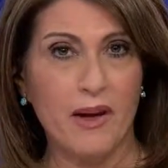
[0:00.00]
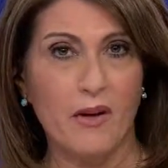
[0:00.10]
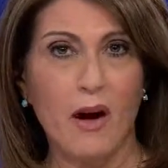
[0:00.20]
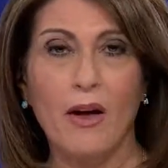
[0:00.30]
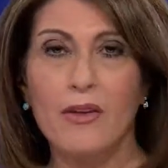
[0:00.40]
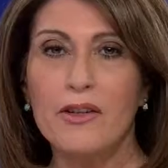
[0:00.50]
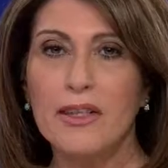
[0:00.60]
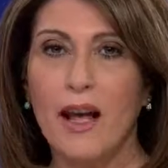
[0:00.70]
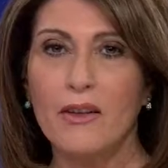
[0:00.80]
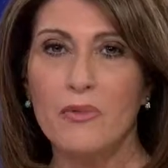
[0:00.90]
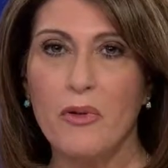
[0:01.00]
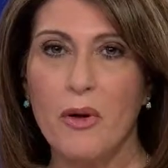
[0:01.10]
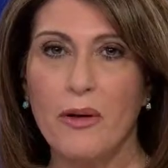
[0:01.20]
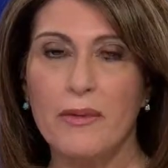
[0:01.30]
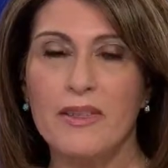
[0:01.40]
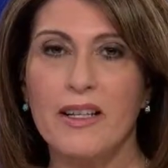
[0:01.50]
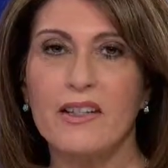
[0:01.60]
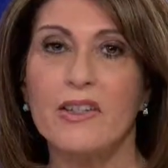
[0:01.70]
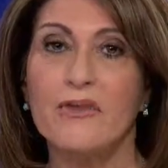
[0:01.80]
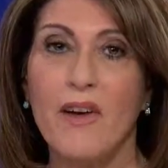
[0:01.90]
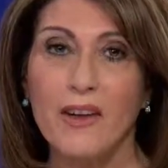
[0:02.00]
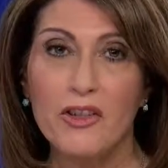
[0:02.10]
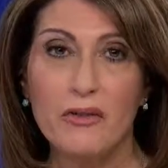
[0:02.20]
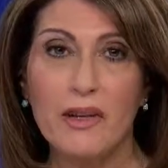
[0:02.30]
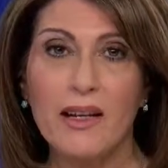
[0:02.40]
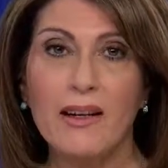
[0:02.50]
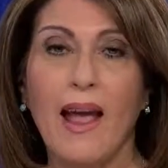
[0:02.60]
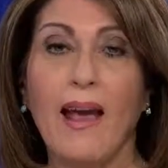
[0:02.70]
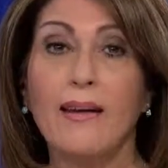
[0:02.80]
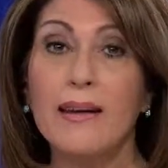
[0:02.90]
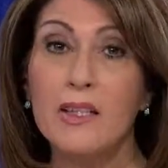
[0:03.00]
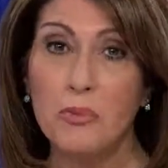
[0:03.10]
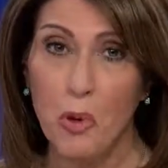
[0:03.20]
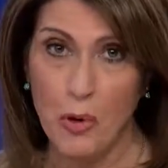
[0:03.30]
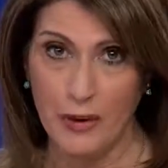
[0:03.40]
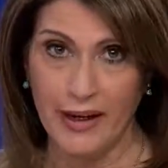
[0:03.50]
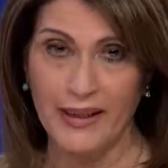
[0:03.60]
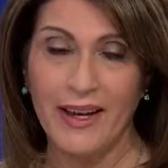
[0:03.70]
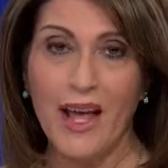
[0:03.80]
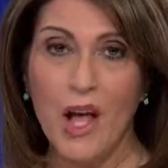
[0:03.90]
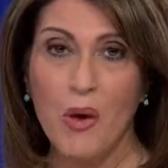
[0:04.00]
there are other scouting programs such as Venturing and Exploring,